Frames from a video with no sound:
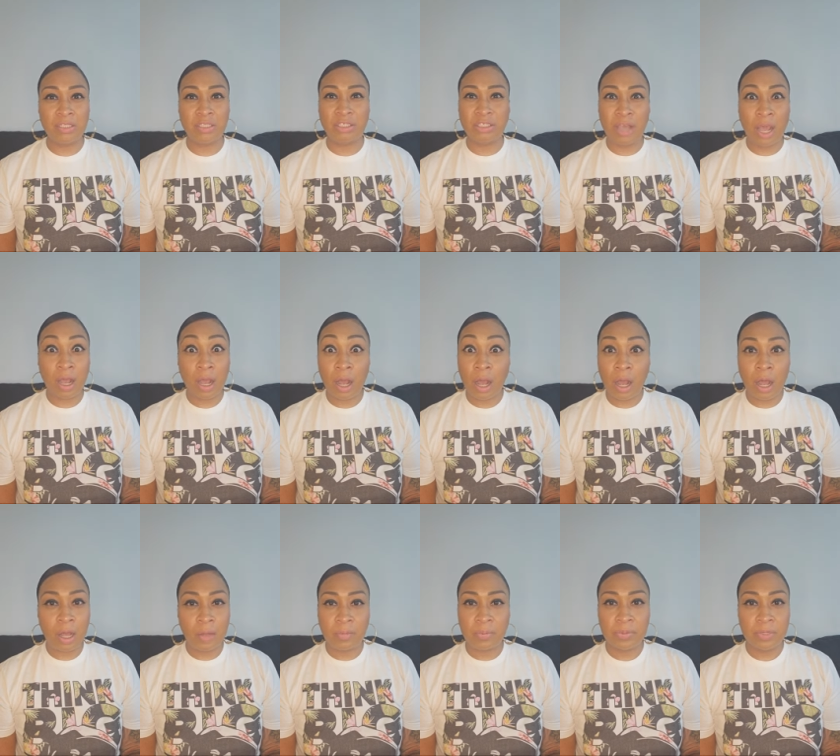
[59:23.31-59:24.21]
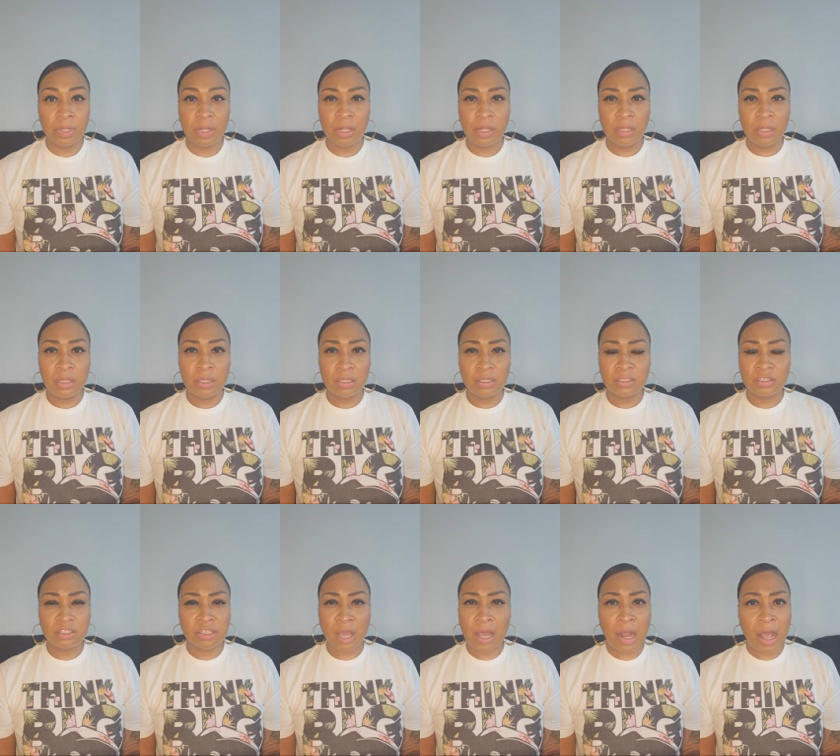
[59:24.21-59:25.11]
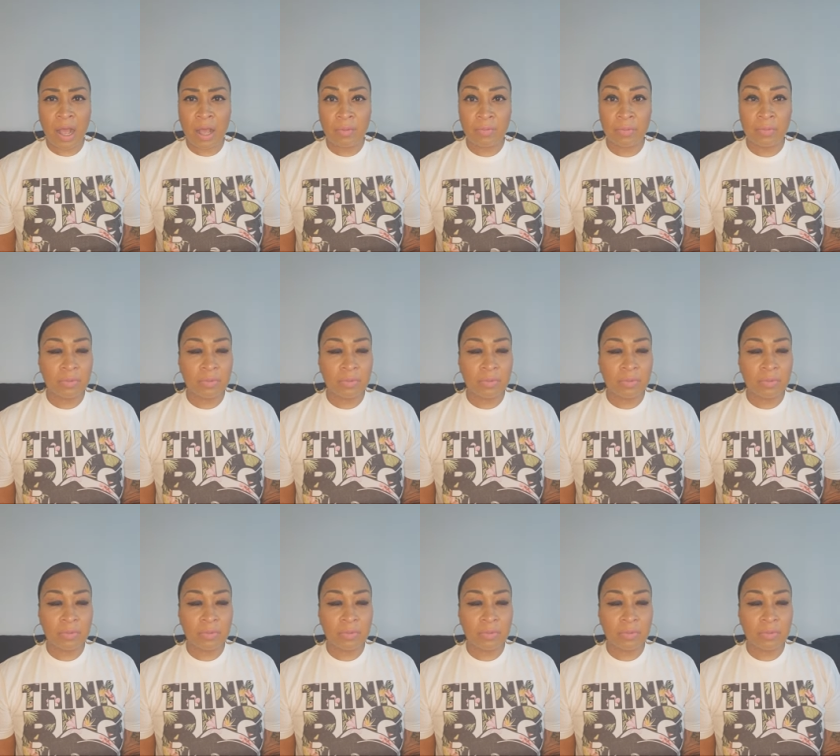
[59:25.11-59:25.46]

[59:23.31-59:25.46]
Shut up. Shut up.